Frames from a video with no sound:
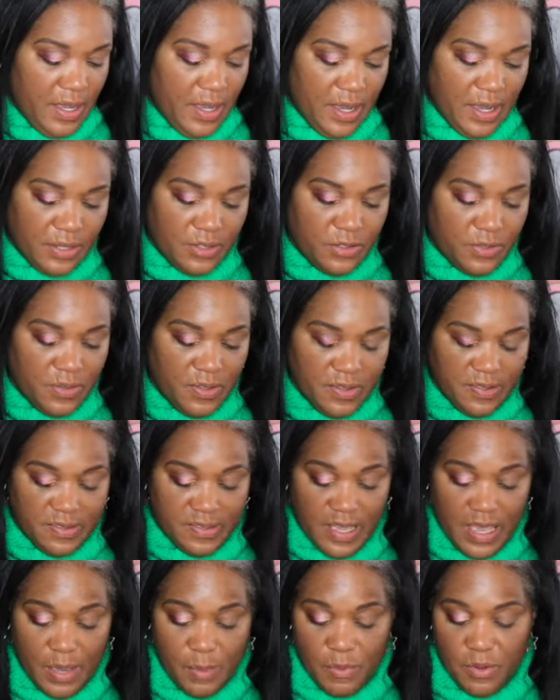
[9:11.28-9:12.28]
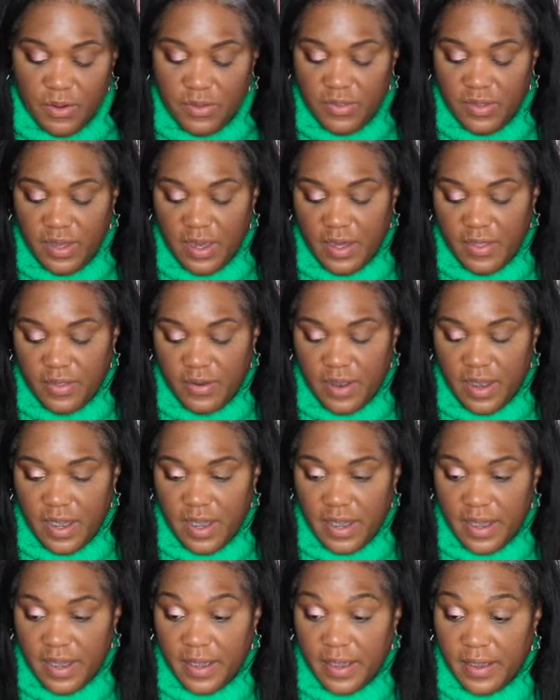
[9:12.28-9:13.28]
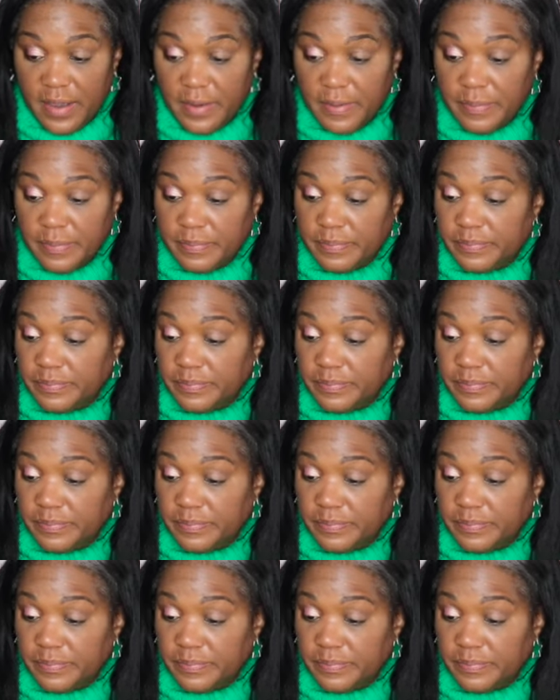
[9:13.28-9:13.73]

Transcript: I'll do the same on the other eye.